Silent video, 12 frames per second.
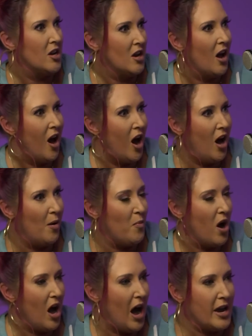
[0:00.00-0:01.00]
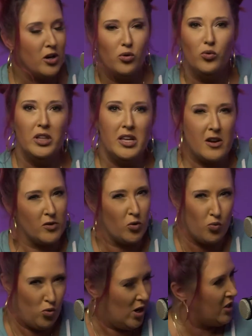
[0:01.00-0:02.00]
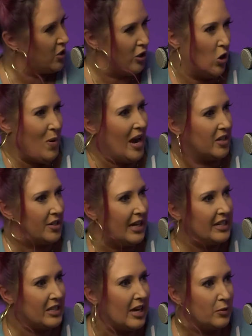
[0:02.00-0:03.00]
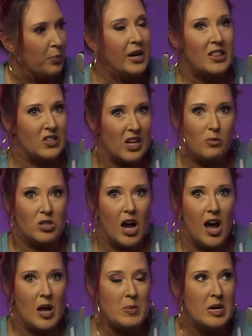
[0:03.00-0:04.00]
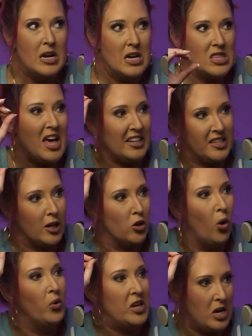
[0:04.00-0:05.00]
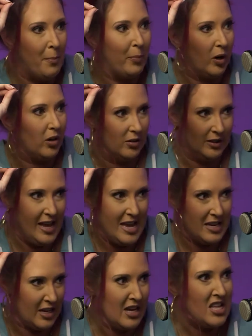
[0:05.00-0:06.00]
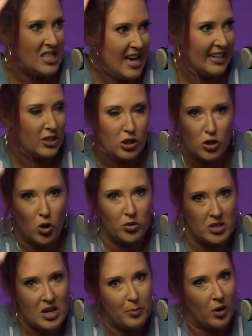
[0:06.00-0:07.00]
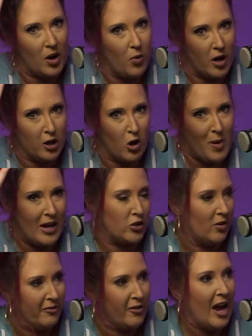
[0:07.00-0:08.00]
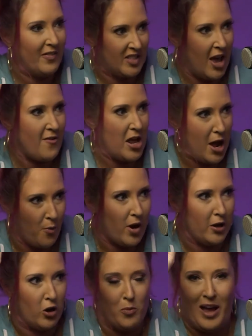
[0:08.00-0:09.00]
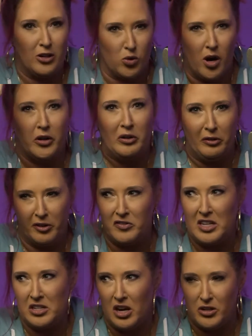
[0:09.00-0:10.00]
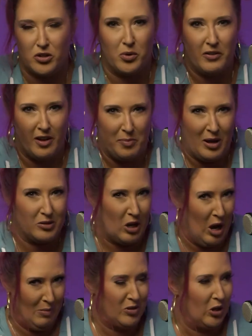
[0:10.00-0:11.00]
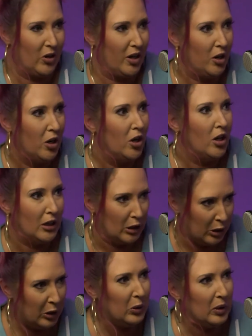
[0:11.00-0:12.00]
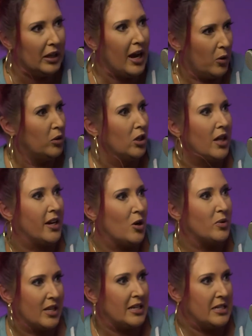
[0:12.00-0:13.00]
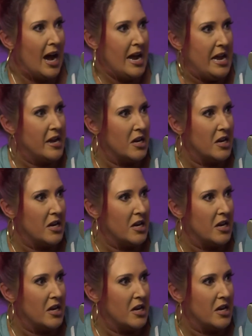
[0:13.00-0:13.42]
I don't really ever want to go back to that size, but at the same time, that's that golden number. Like that's the golden number I want to go back to. I'm 5'7". I want to go back to 115 to 125 pounds. I'm sorry. Literally, I would look like I was like dying.